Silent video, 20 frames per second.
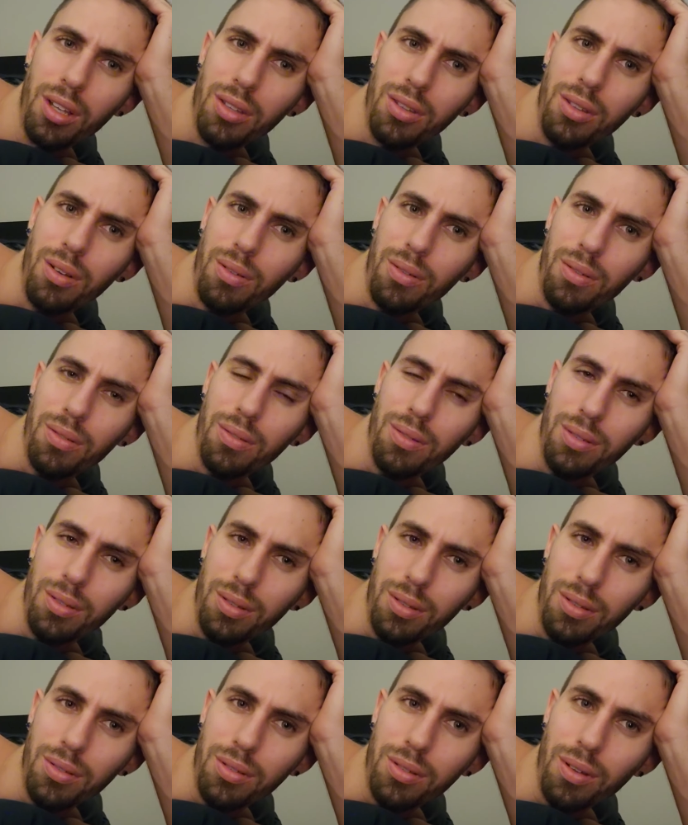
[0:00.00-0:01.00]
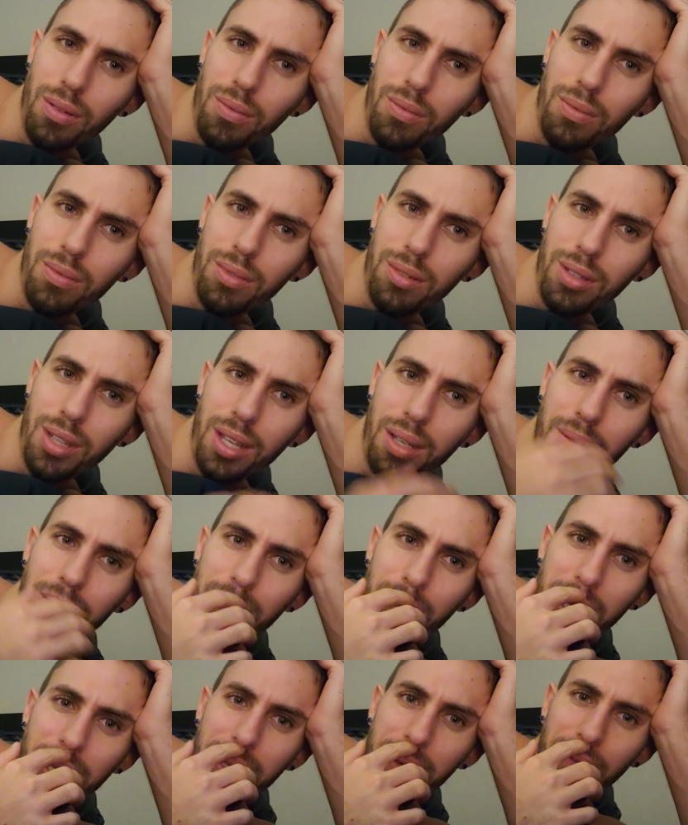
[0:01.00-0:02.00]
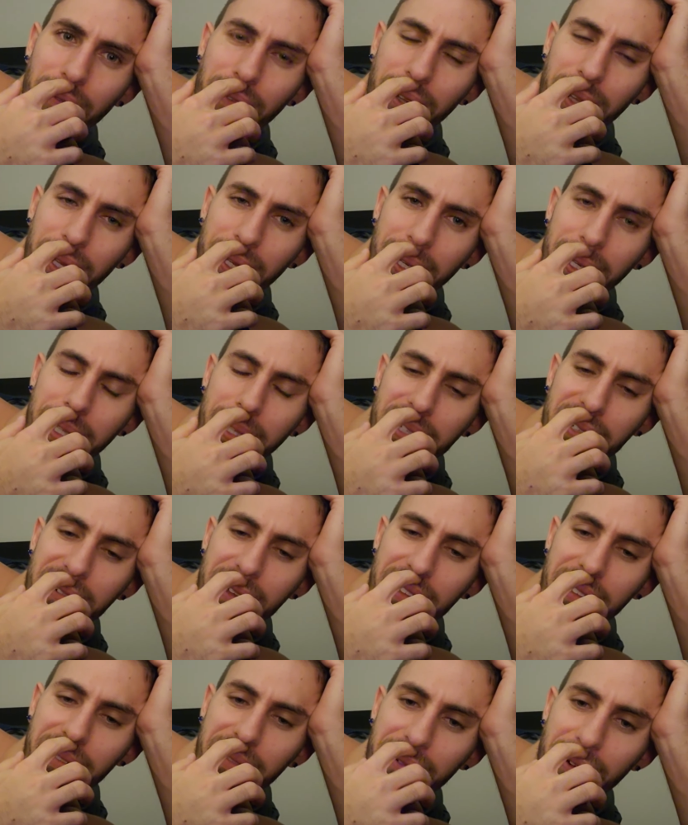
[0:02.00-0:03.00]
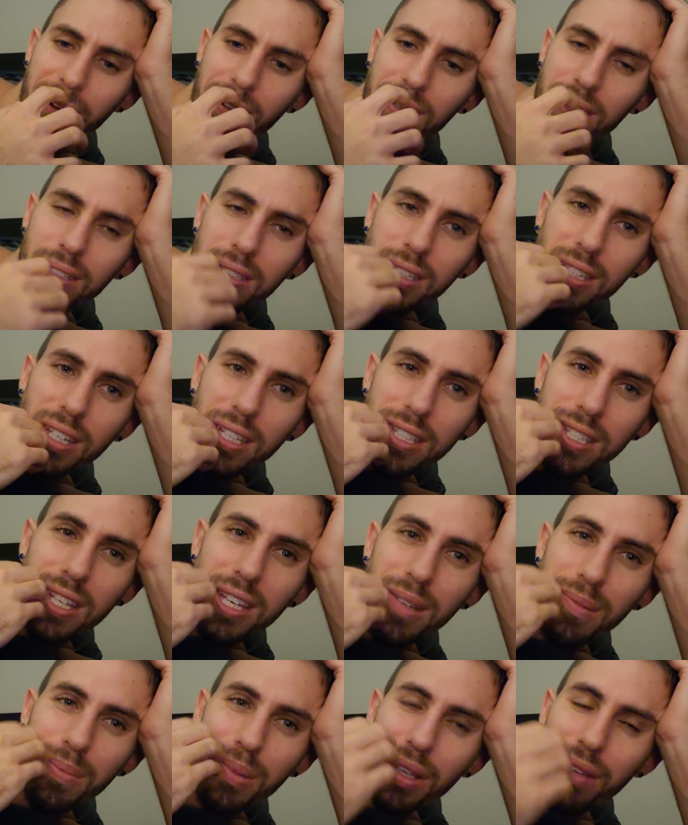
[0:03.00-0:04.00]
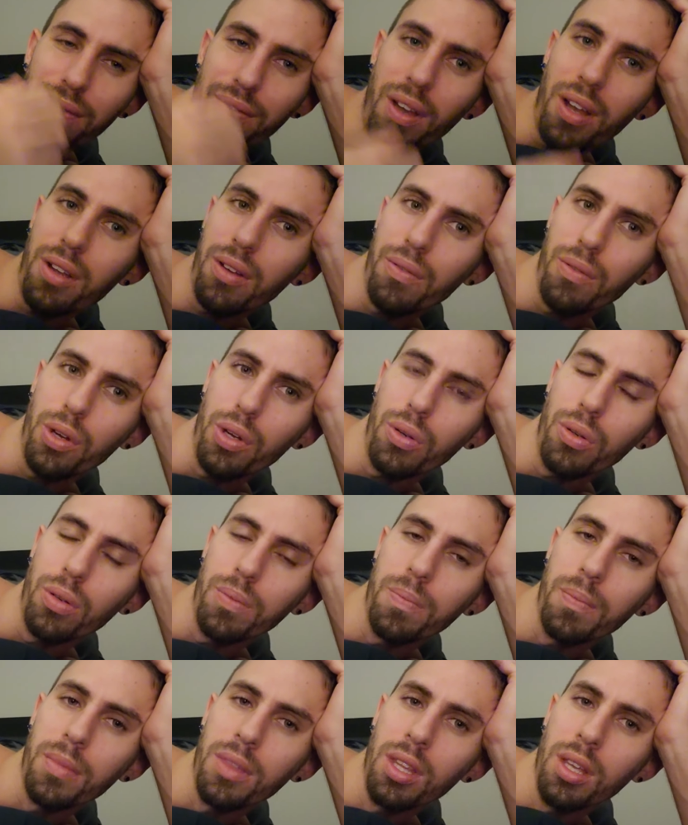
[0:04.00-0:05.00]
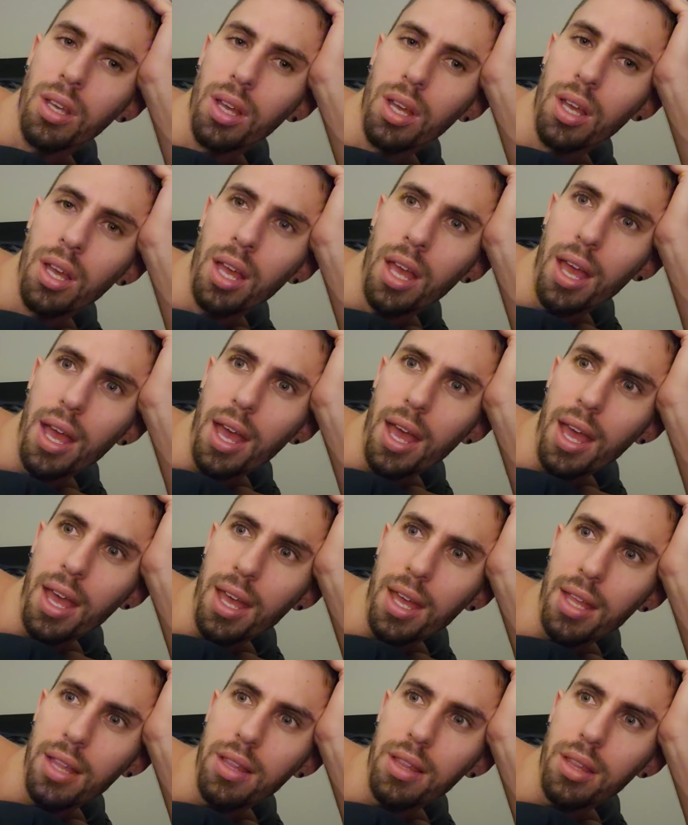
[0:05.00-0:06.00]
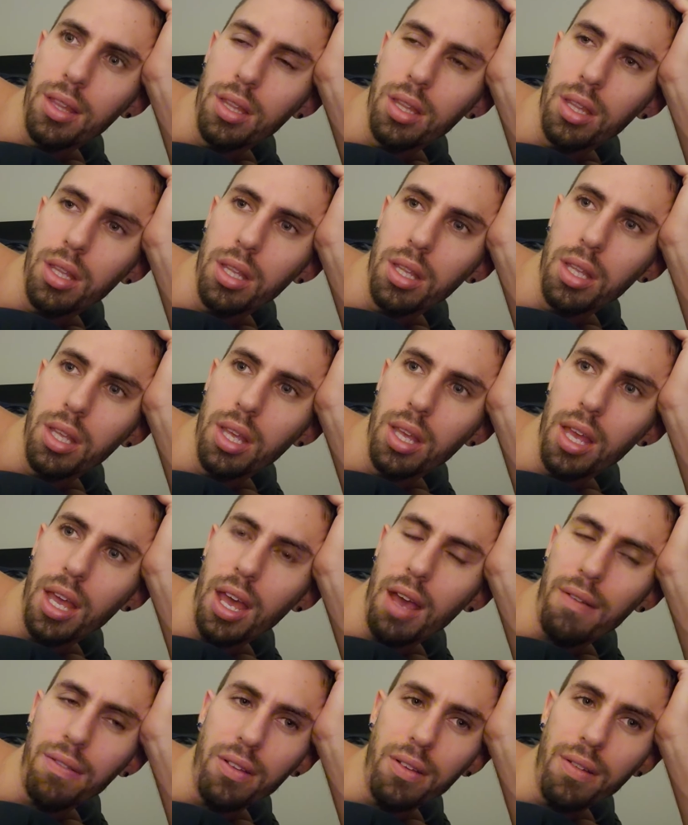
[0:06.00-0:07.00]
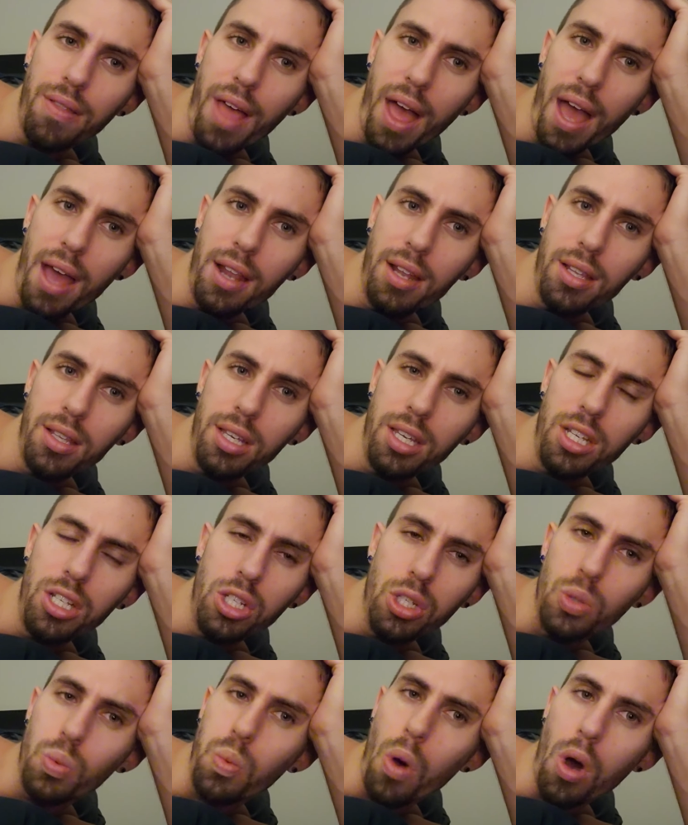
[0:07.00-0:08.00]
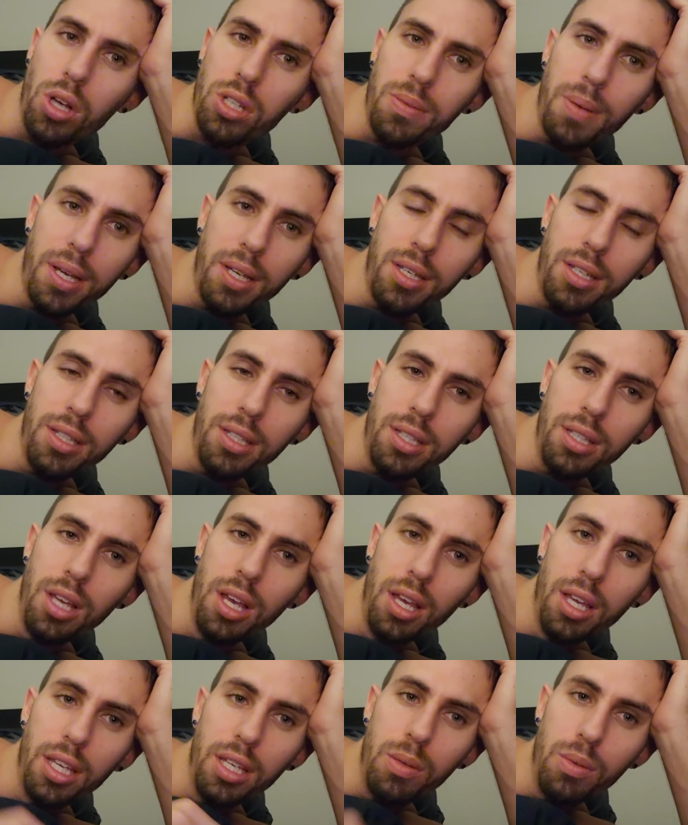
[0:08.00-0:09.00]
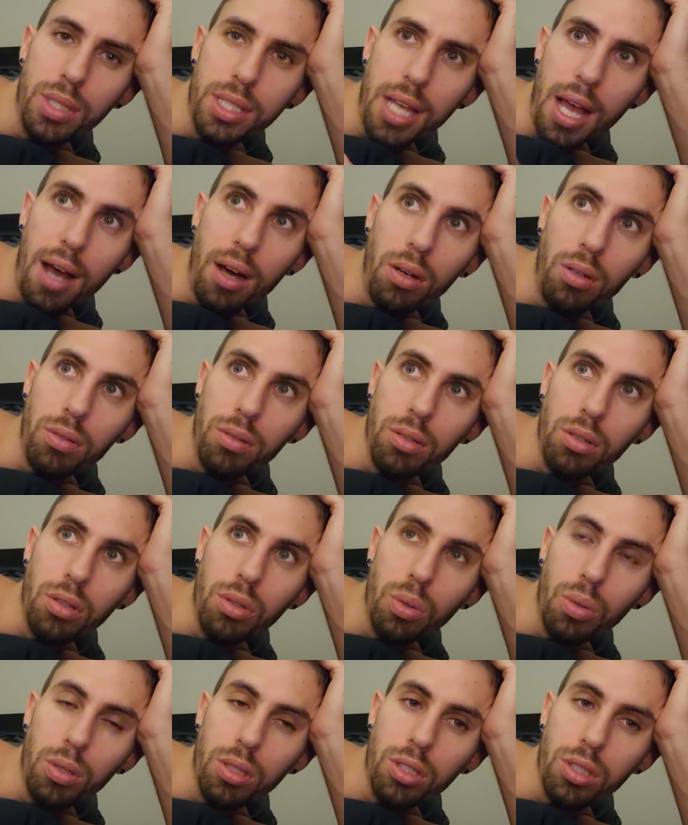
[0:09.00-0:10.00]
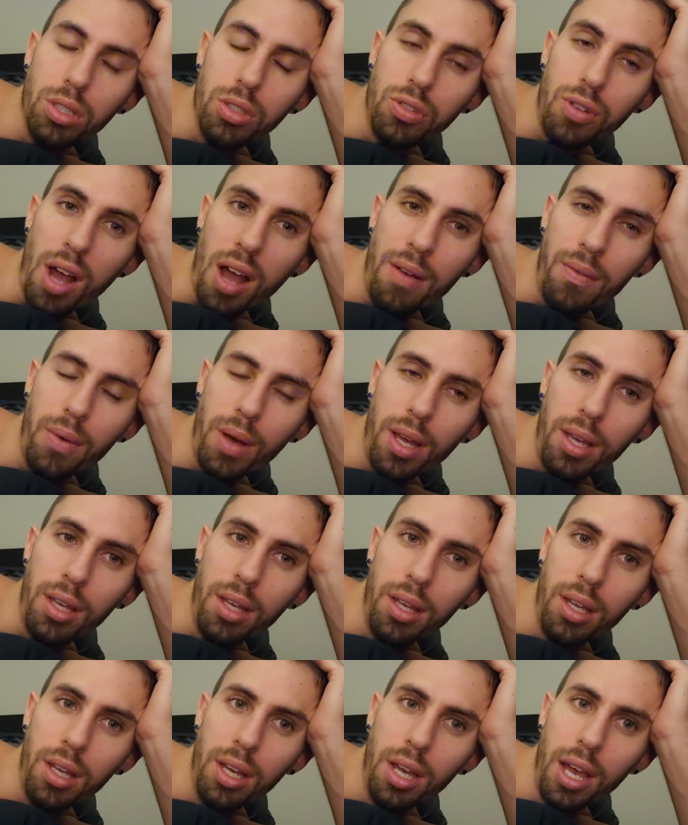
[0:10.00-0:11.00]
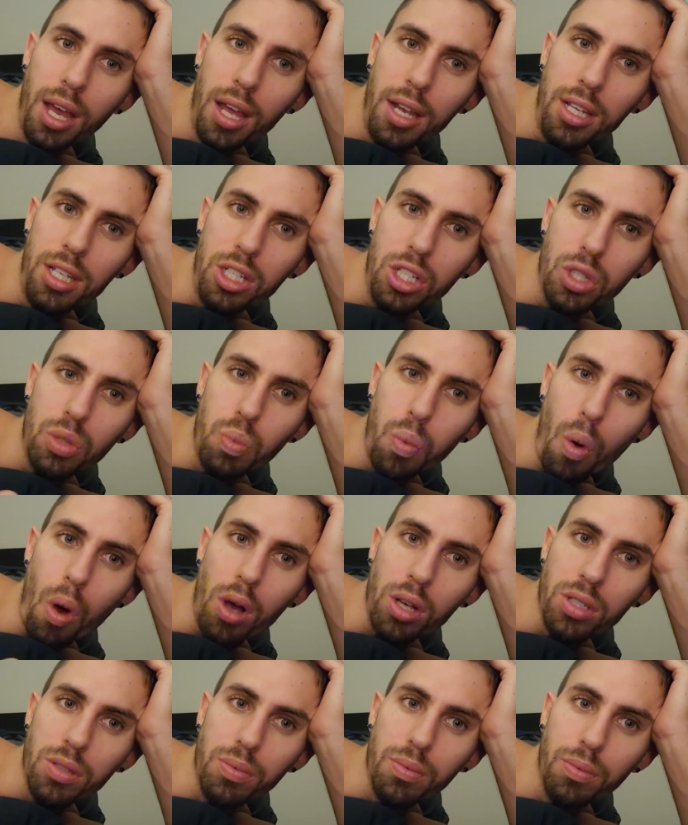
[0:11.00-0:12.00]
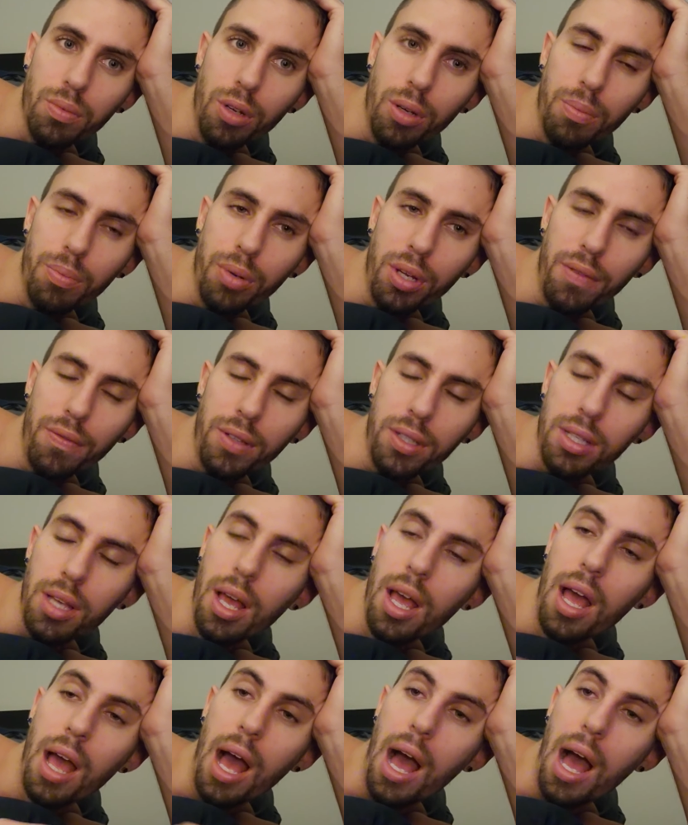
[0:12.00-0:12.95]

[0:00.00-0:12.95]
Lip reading: don't like make him feel like he did nothing wrong. This kid's like being very rude." And after that, he just walks back into, he was out towards the driveway, and he just walks briefly.